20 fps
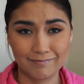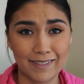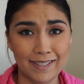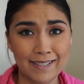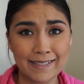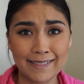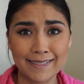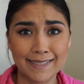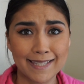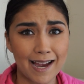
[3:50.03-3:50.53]

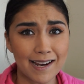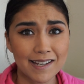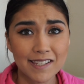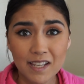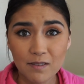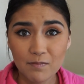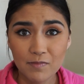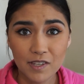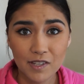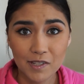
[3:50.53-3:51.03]
the exact
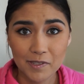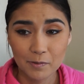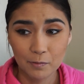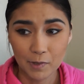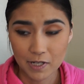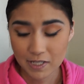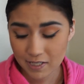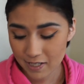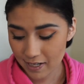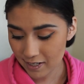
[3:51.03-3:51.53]
same thing as
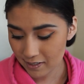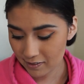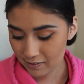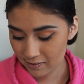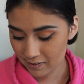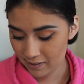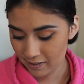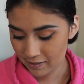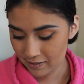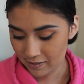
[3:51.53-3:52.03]
Windex,
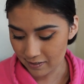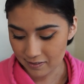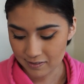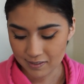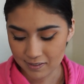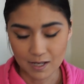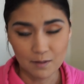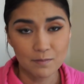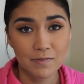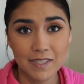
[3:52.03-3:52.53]
the
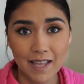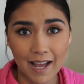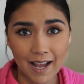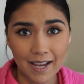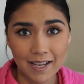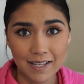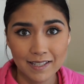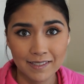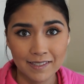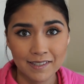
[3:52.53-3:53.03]
same
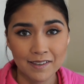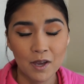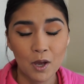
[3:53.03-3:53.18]
size,